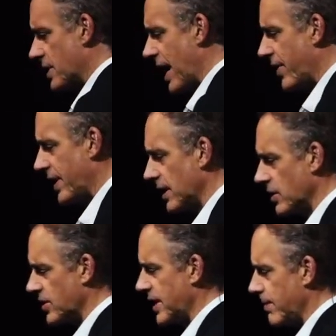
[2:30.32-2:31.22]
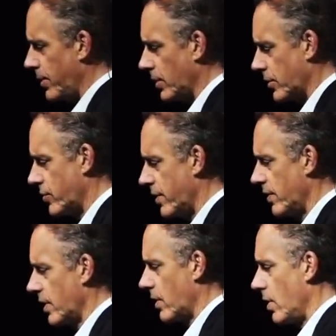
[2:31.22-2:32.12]
nothing simple or
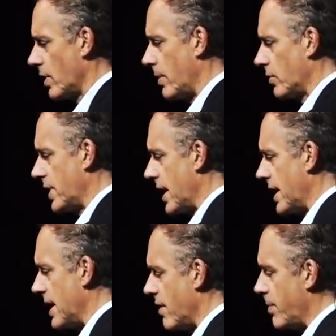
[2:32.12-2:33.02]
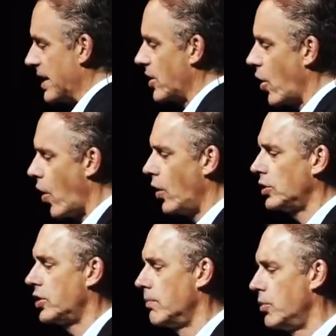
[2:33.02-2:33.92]
trivial at all about the idea of being
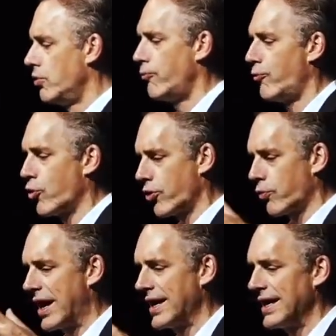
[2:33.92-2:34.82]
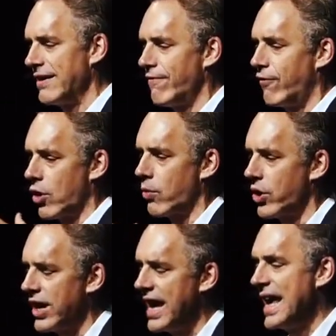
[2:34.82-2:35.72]
called to move forthrightly
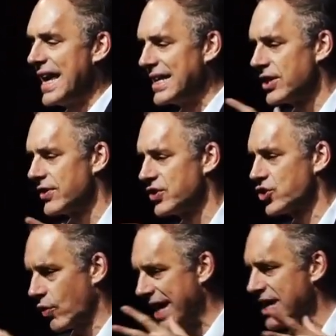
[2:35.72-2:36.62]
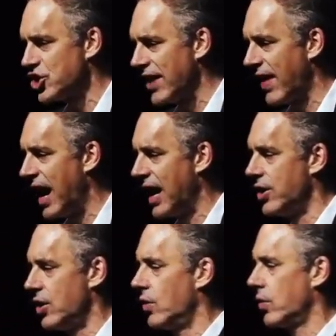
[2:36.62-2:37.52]
forward into the strange and the
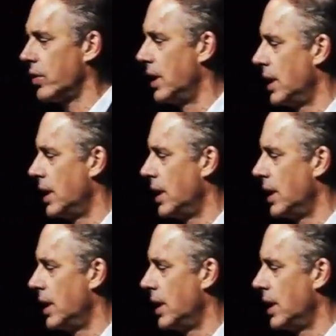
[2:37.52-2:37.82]
unknown.